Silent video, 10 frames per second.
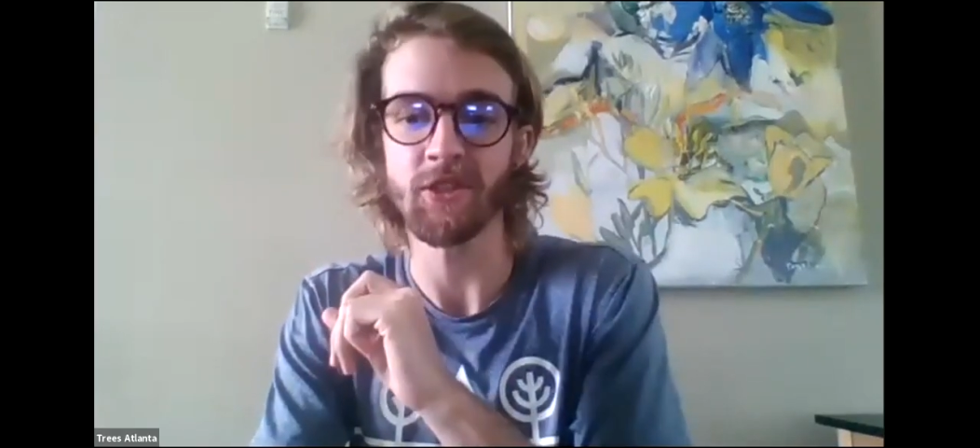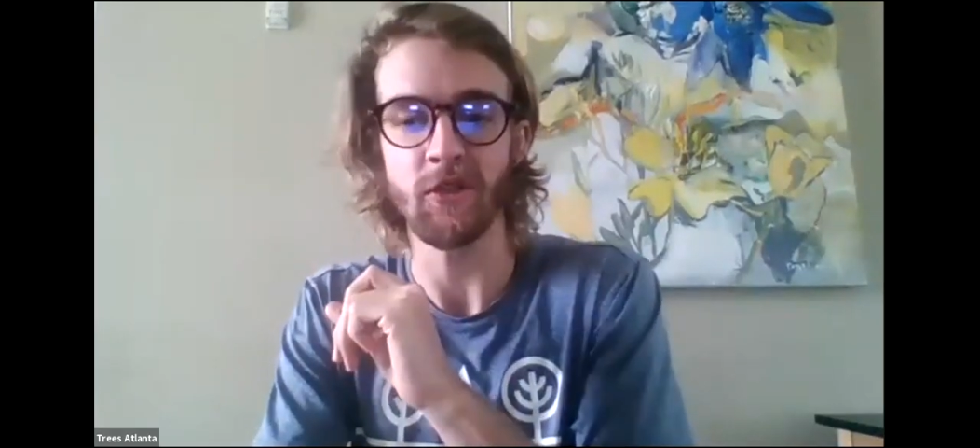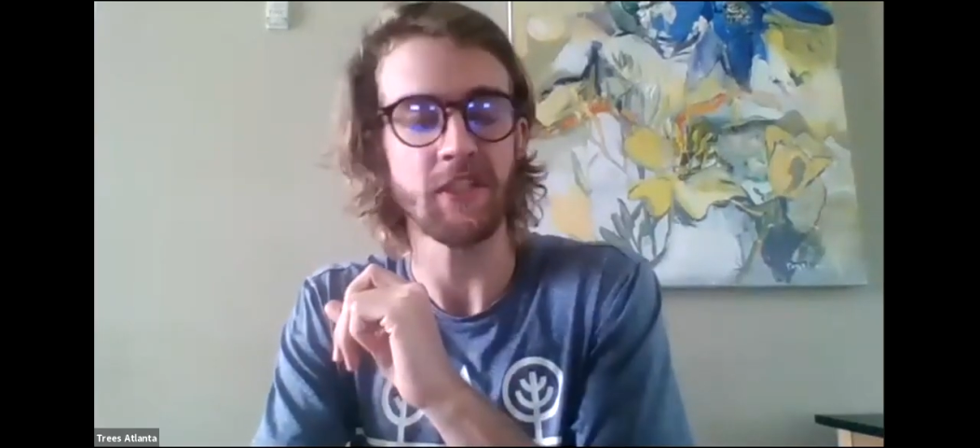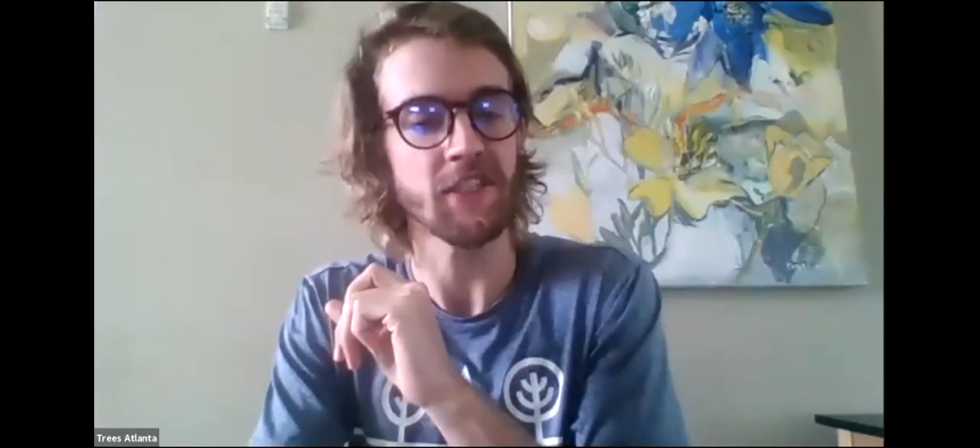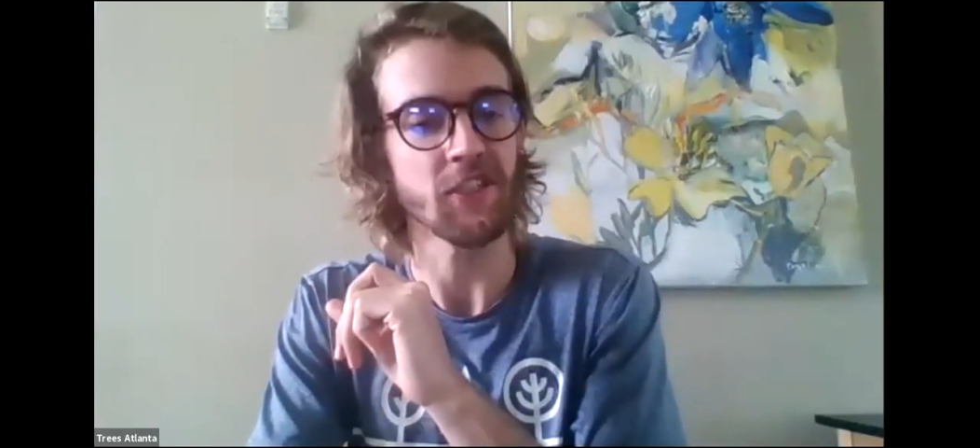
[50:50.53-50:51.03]

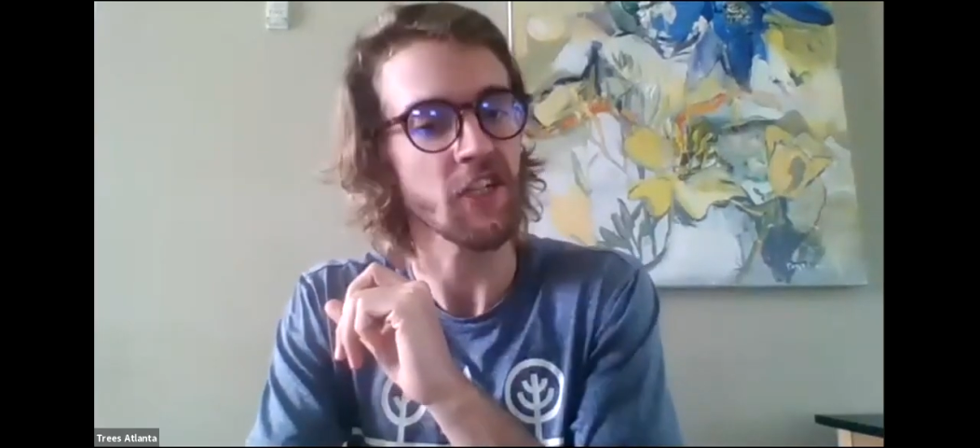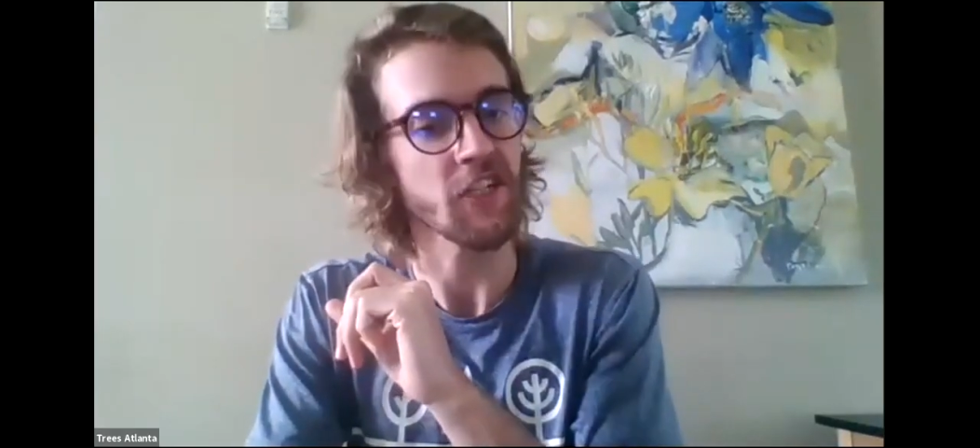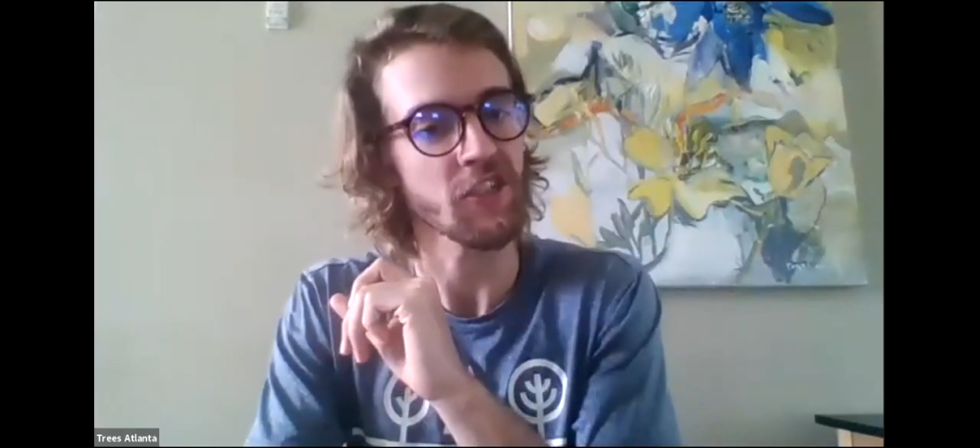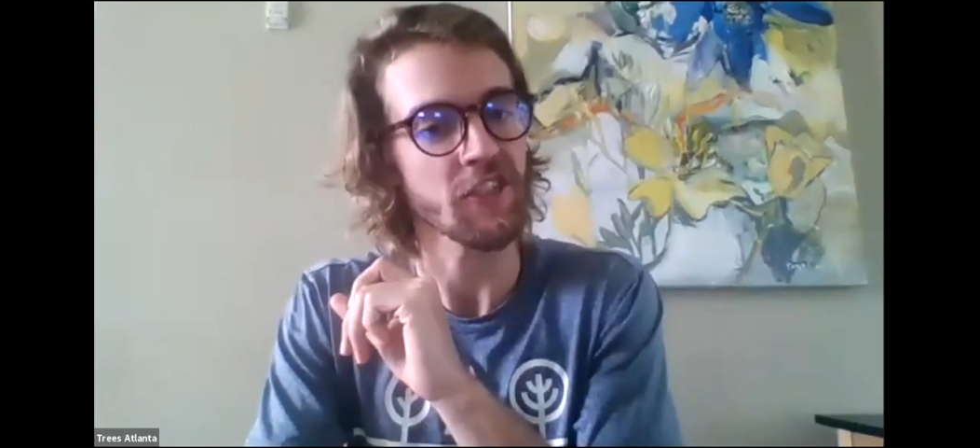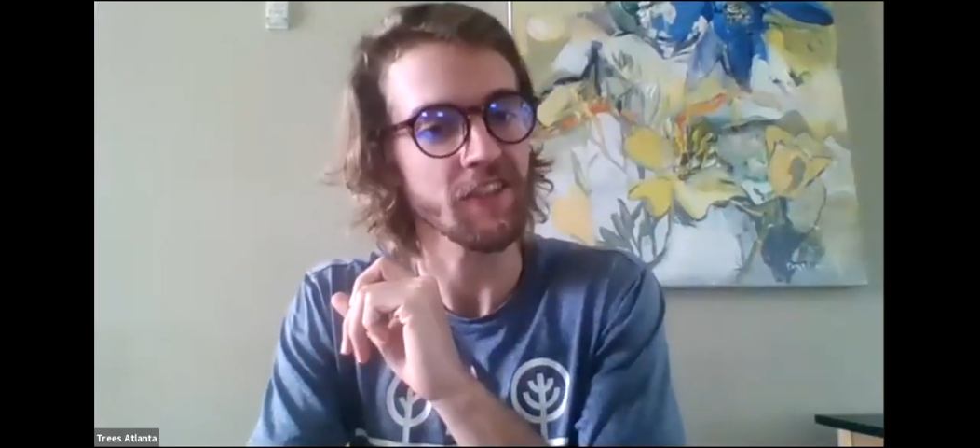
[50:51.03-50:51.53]
tree
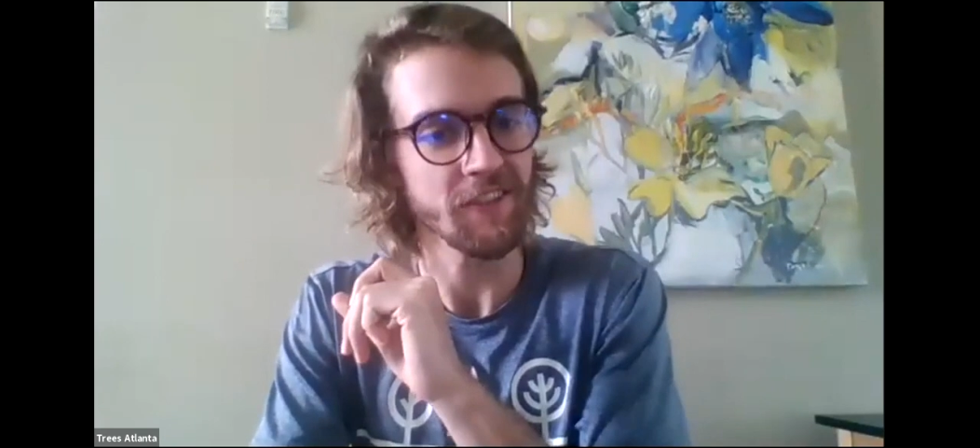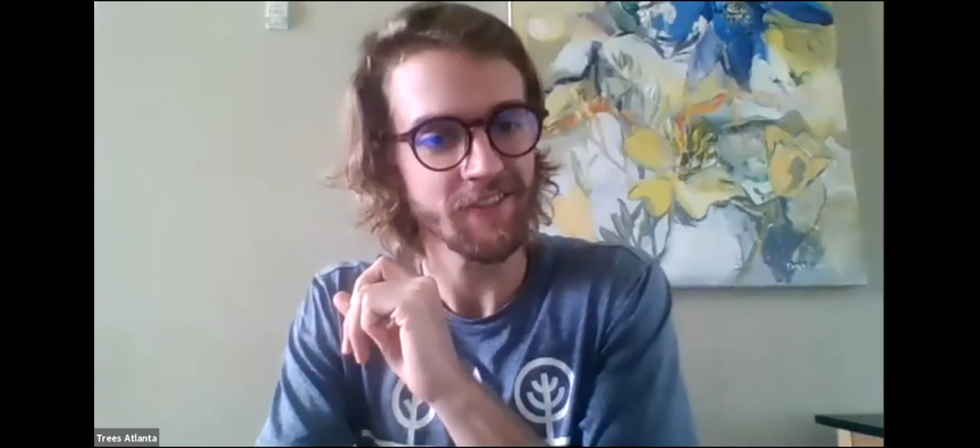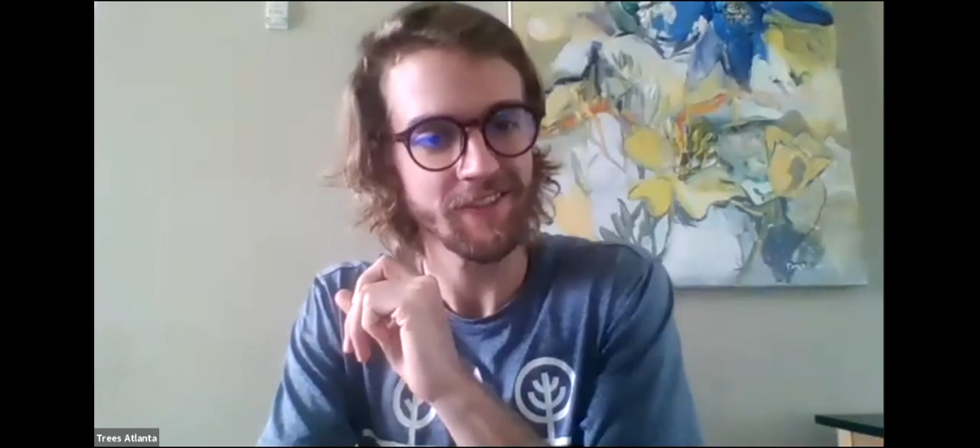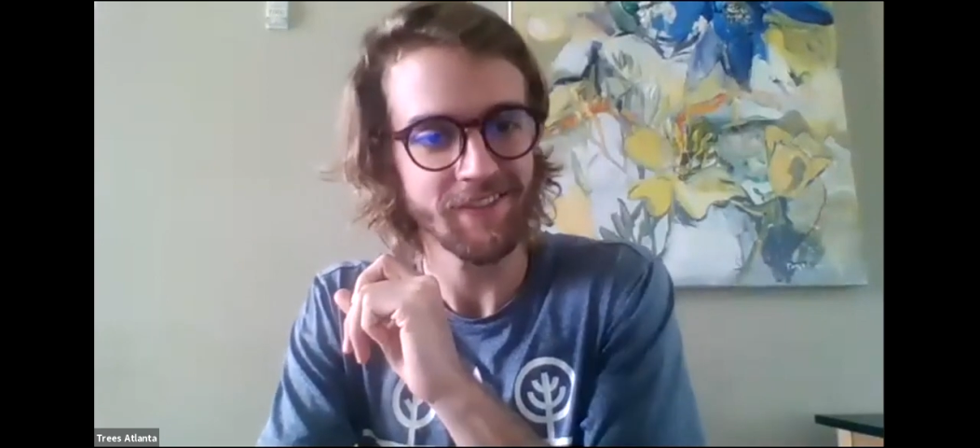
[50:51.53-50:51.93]
suggestion.